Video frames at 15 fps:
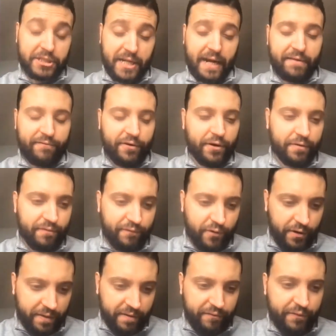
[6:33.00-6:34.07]
sign
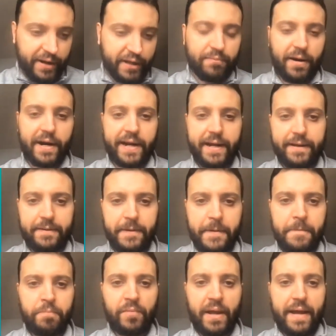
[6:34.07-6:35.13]
for the freight market,
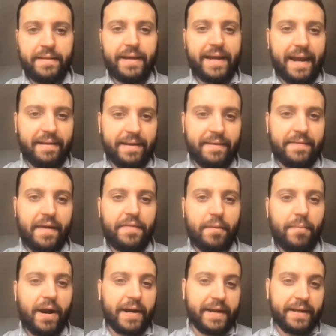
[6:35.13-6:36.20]
indicating that
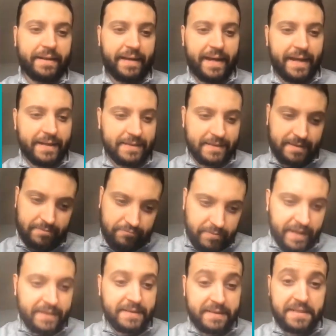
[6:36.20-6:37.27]
the market is
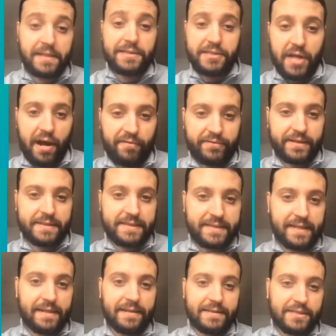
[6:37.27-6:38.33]
still soft, is
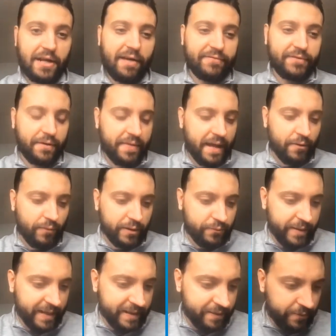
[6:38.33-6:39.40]
still softer than
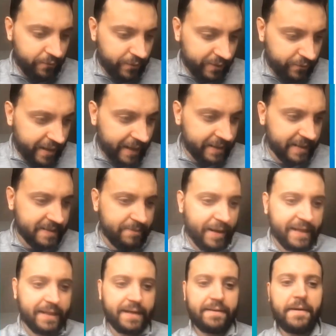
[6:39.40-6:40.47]
what we had
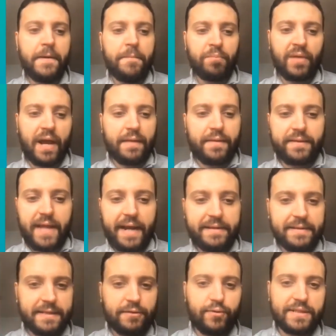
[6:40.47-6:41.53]
expected, and the
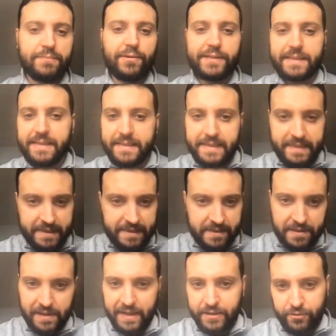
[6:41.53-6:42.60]
tightness was mostly
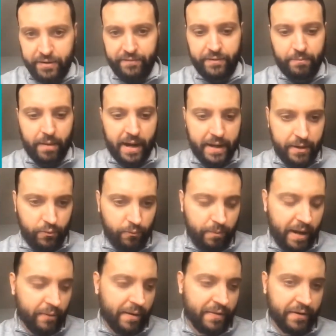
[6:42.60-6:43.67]
seasonal and driven by
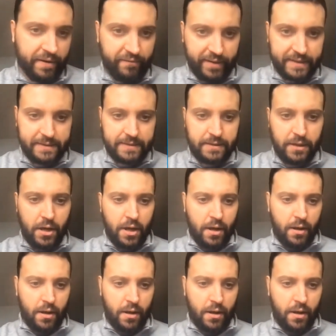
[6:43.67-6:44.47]
weather events.